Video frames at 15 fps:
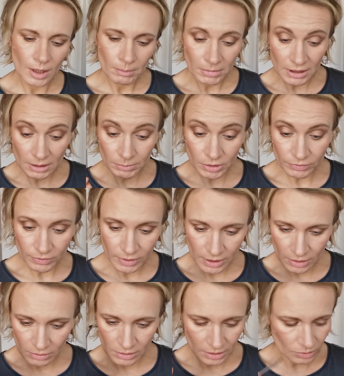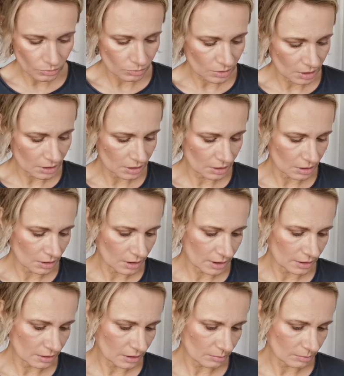But before I'm gonna do the little liner,